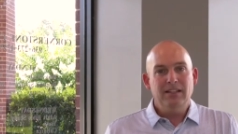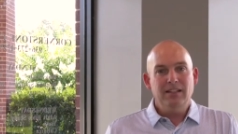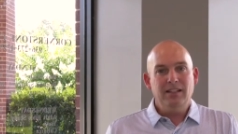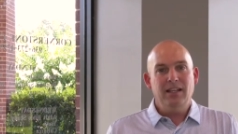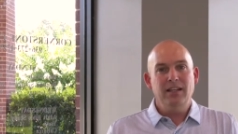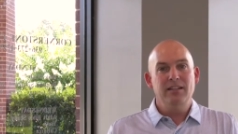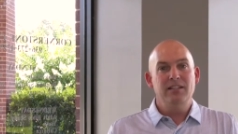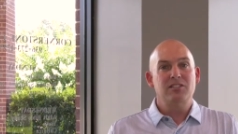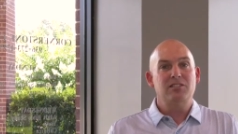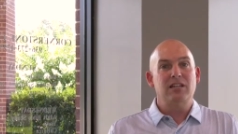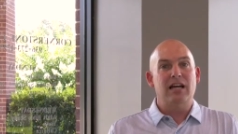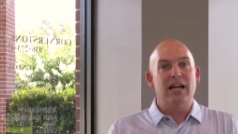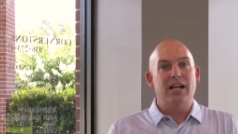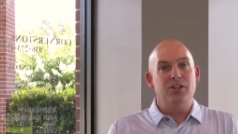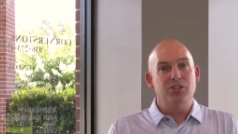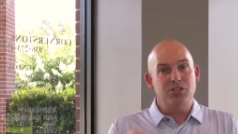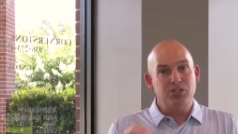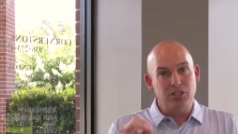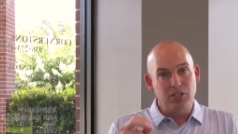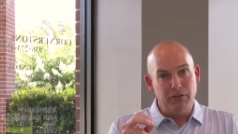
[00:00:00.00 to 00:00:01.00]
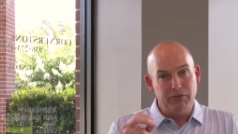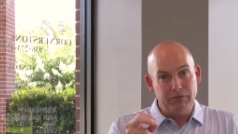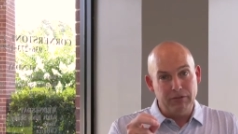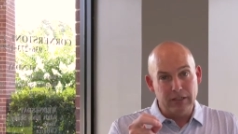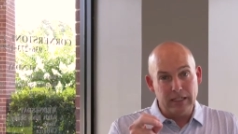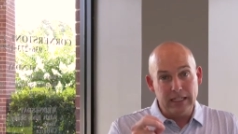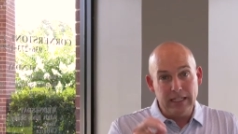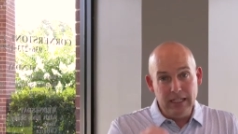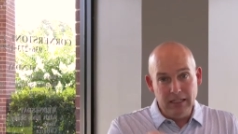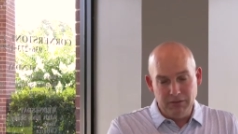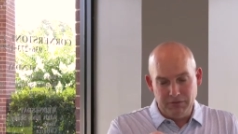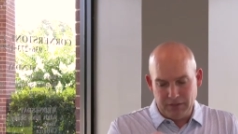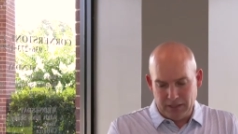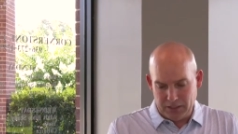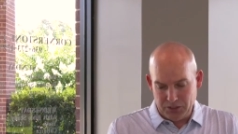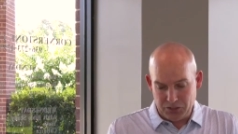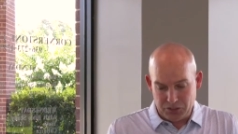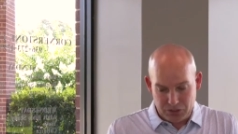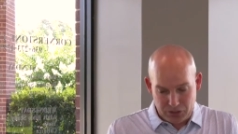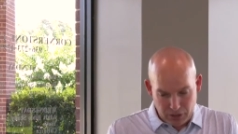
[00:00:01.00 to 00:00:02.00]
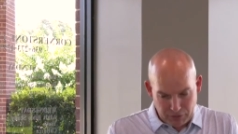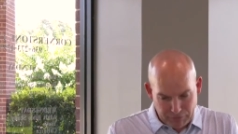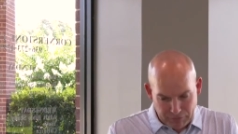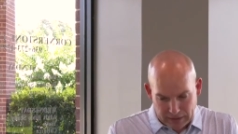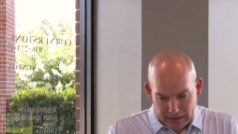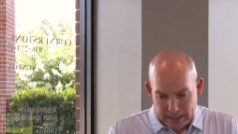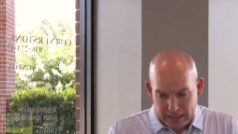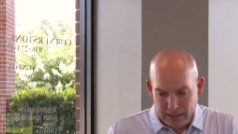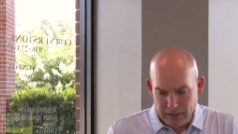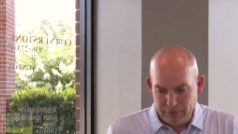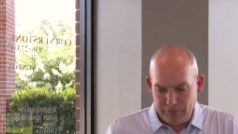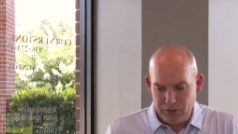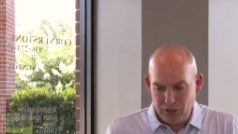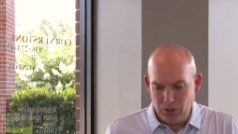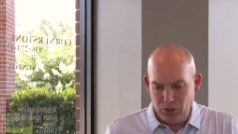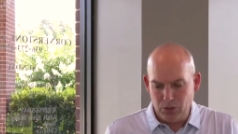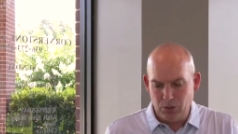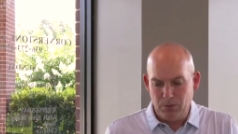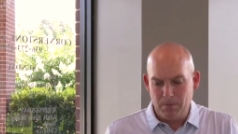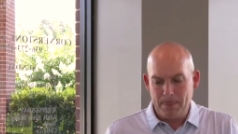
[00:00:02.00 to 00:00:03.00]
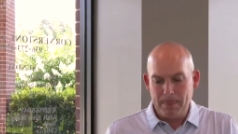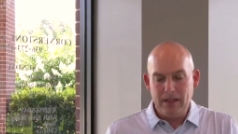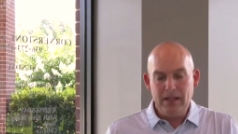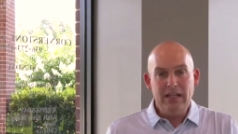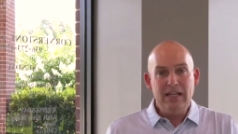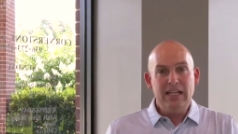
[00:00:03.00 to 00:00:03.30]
He desires to forgive us, to forgive you